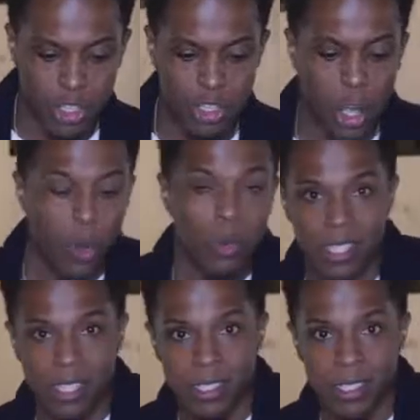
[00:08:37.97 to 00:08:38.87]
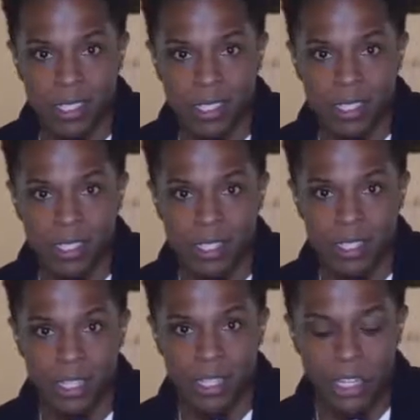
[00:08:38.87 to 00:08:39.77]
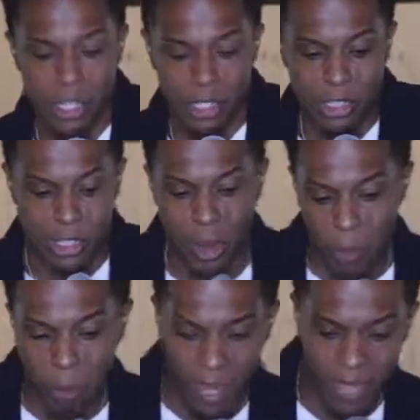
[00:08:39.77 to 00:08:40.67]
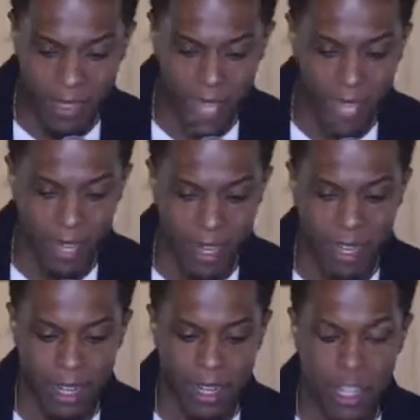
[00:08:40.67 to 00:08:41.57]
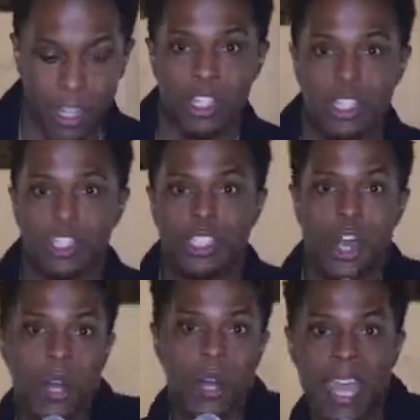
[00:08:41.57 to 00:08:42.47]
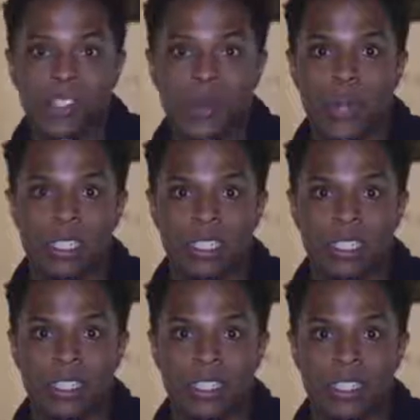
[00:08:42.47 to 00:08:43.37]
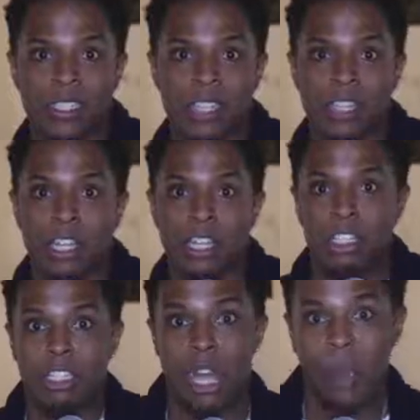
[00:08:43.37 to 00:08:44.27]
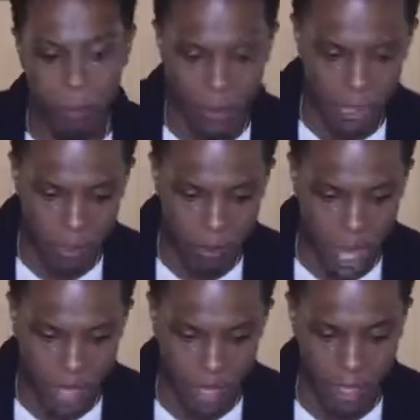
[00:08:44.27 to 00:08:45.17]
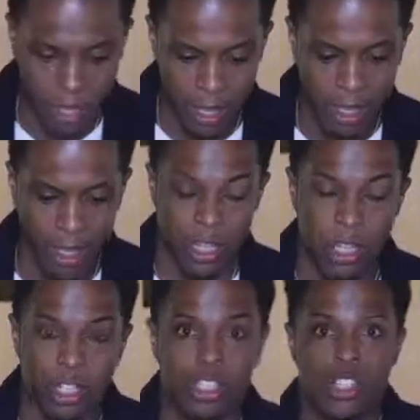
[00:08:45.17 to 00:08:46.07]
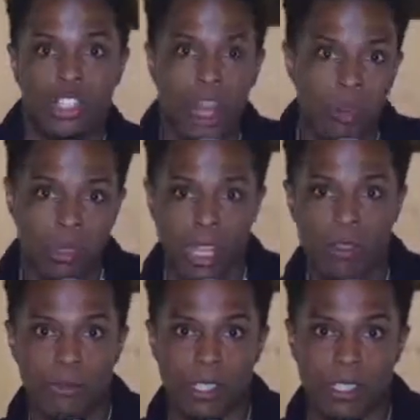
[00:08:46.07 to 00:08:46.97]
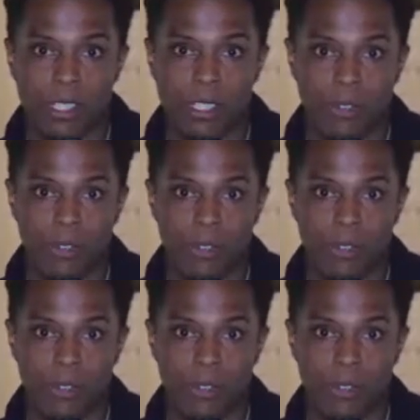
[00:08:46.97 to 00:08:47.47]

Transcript: Don't listen to this. Don't play that. Don't ask questions. Don't push back. Don't think for yourself.